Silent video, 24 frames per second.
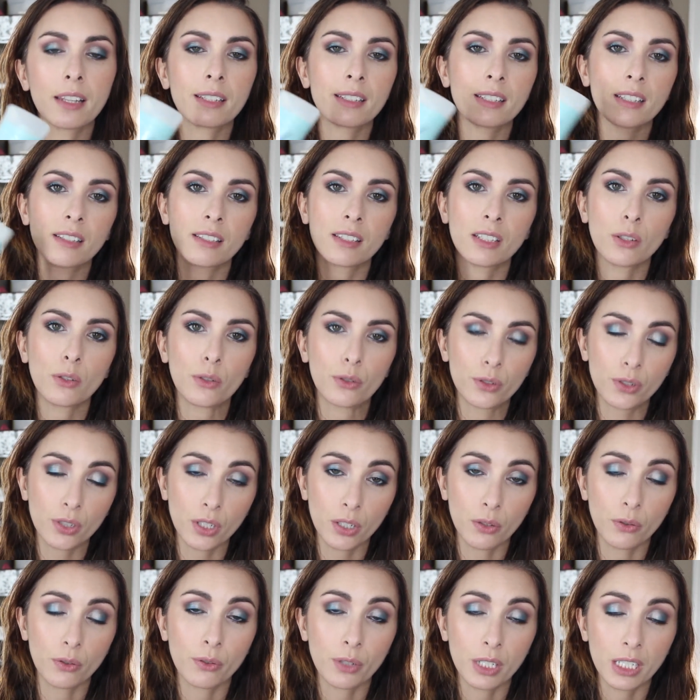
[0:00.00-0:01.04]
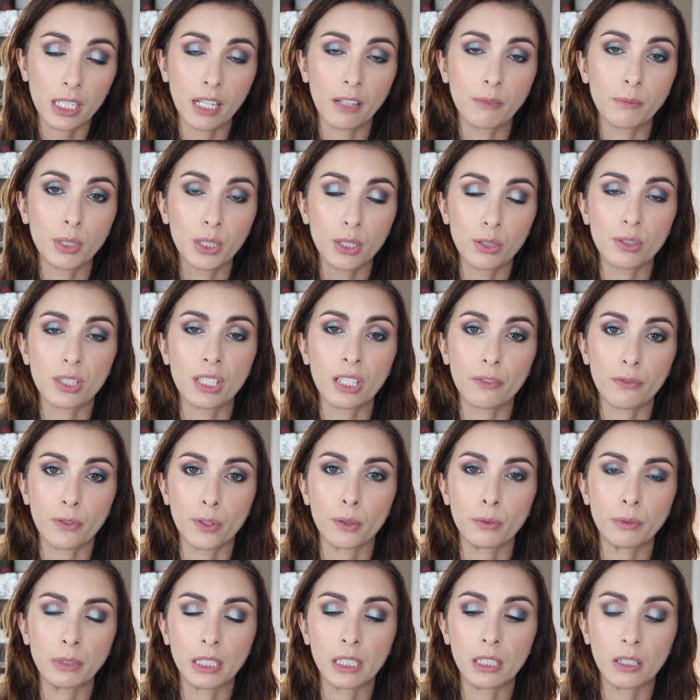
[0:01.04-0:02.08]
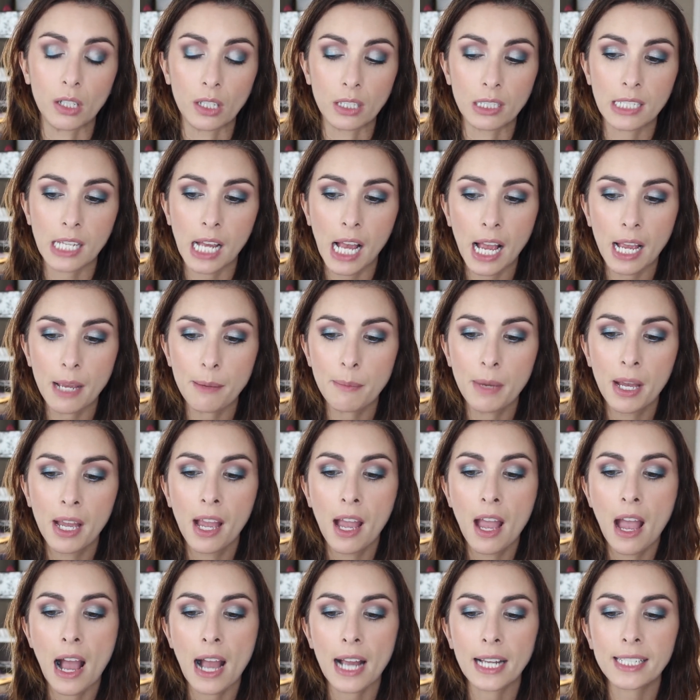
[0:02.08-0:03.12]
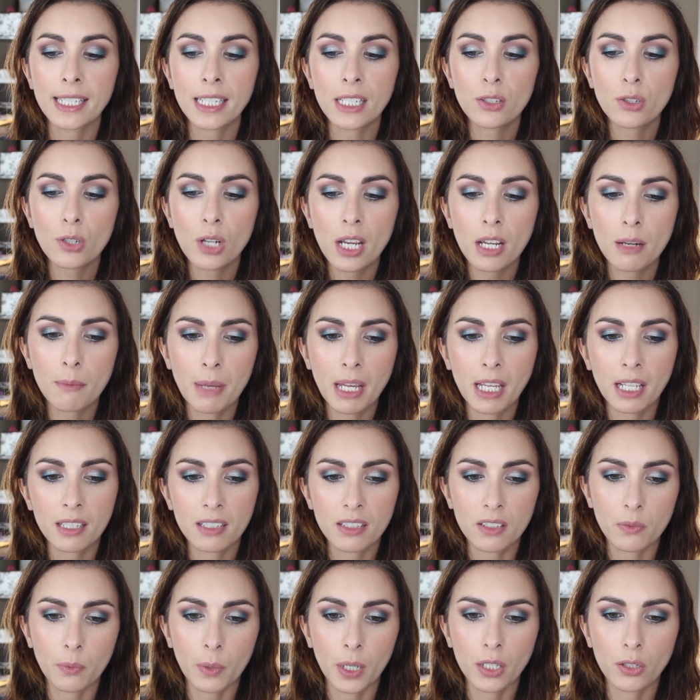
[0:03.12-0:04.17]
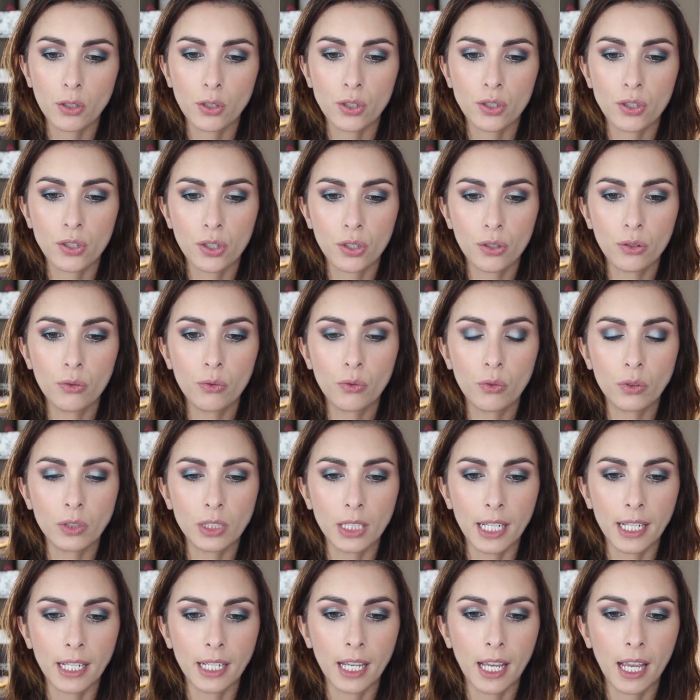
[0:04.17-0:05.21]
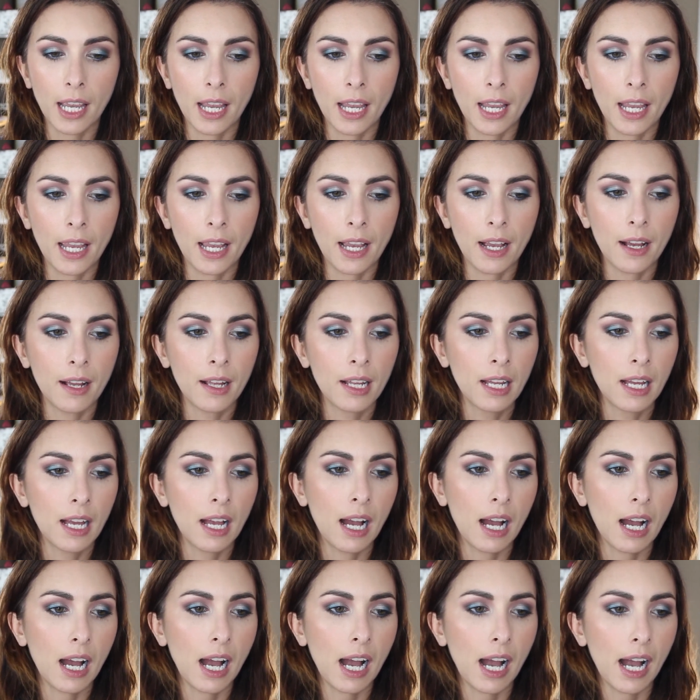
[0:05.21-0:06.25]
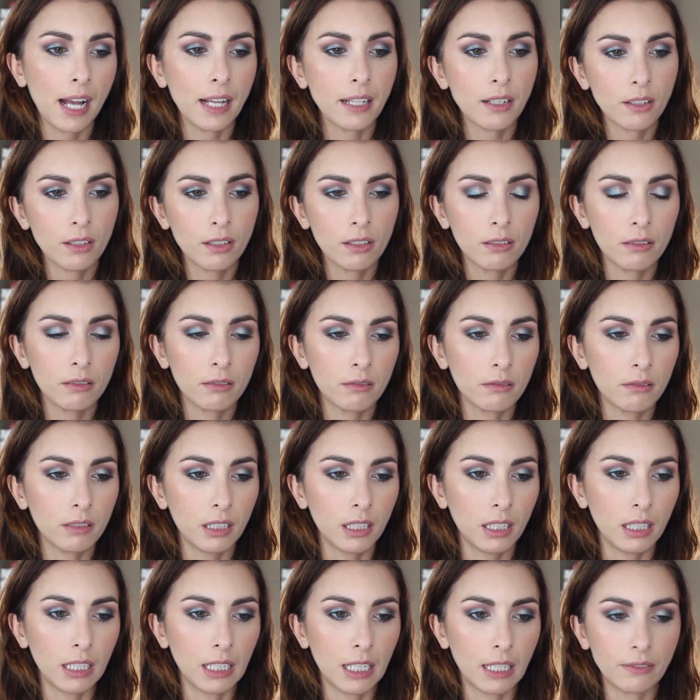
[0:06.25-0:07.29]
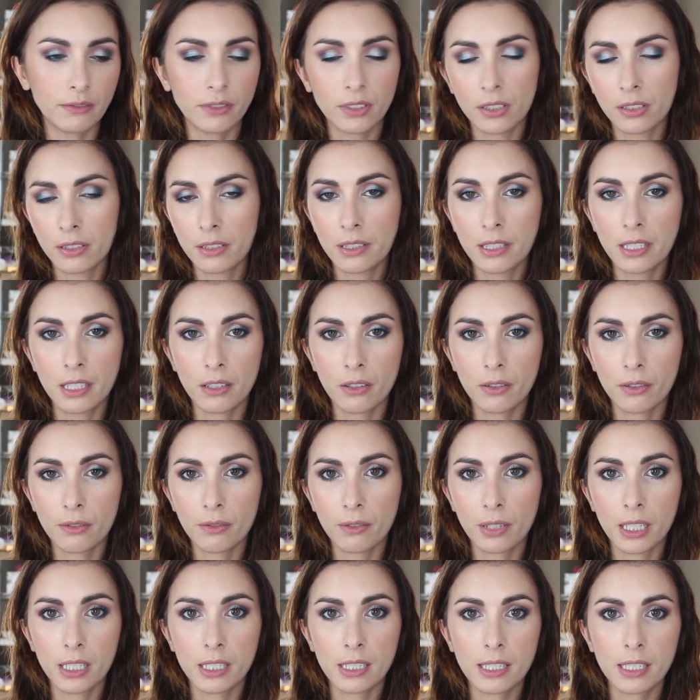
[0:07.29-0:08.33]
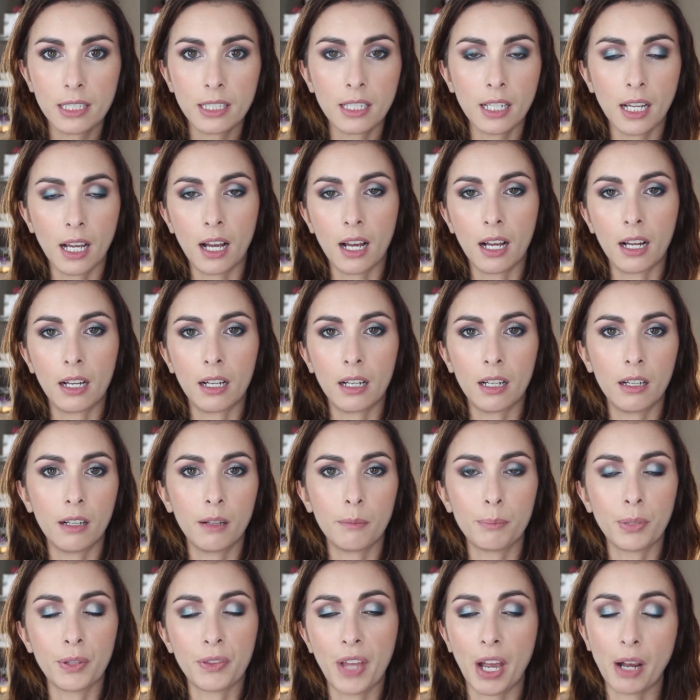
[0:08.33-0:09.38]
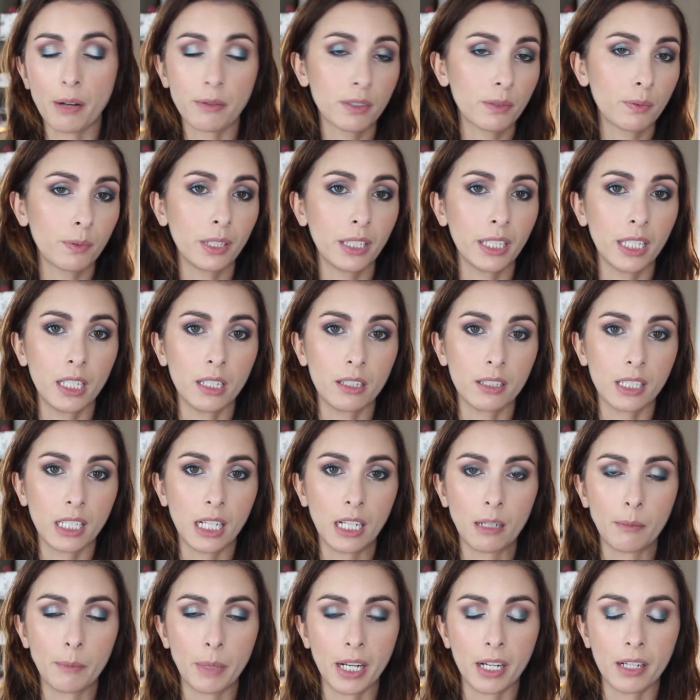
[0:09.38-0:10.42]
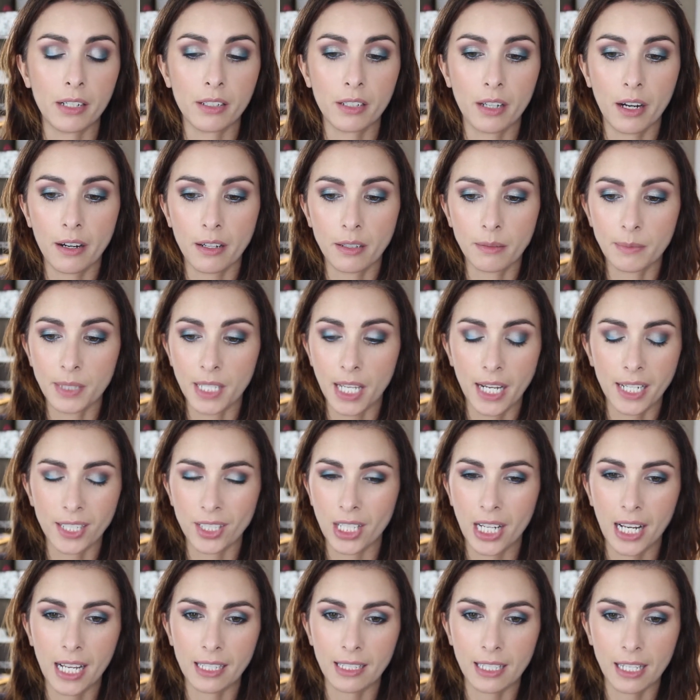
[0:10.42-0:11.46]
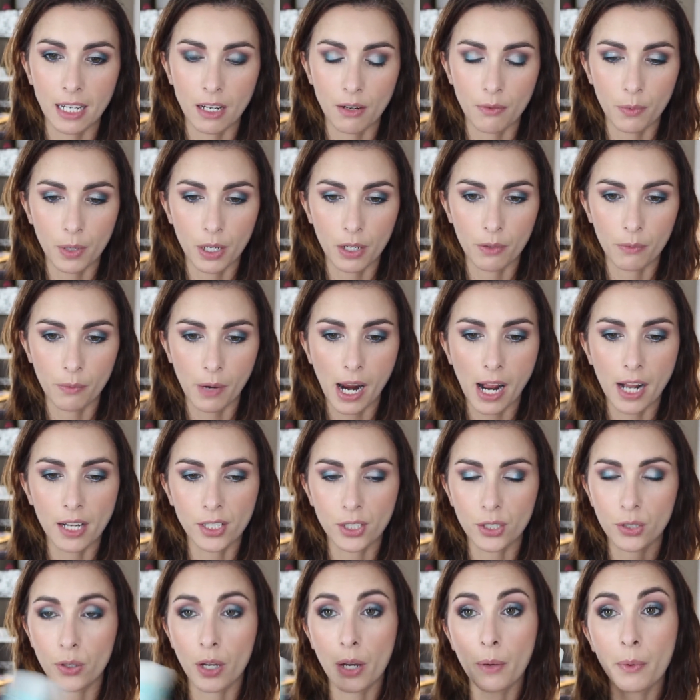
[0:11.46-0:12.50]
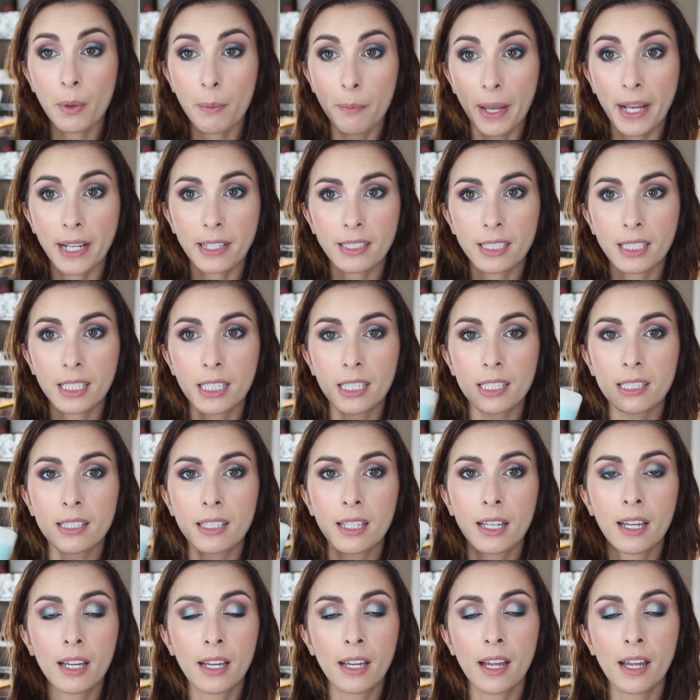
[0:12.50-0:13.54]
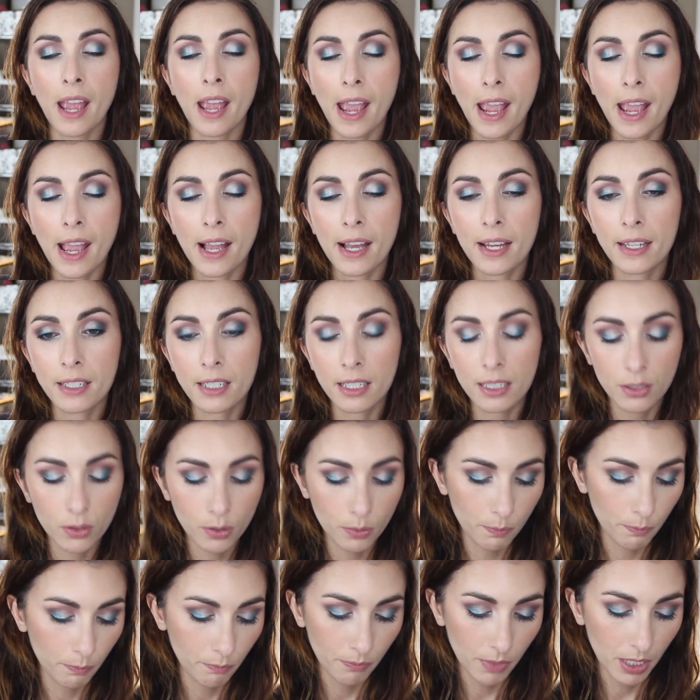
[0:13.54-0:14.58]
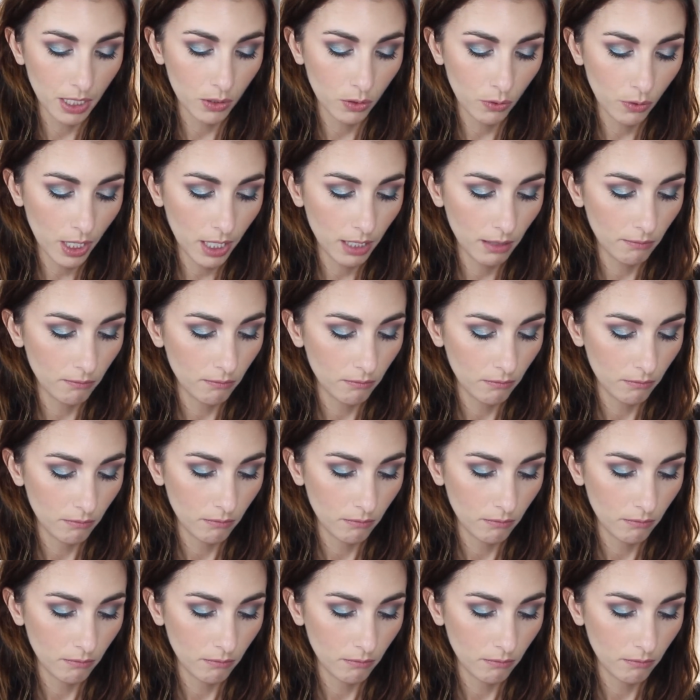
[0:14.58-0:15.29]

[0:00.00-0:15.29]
This is the deodorant I've been using for a really long time. I did try and make a switch to like a higher level deodorant, but that was really irritating my underarms. I actually had like a weird rash, so I went back to this, and it's great.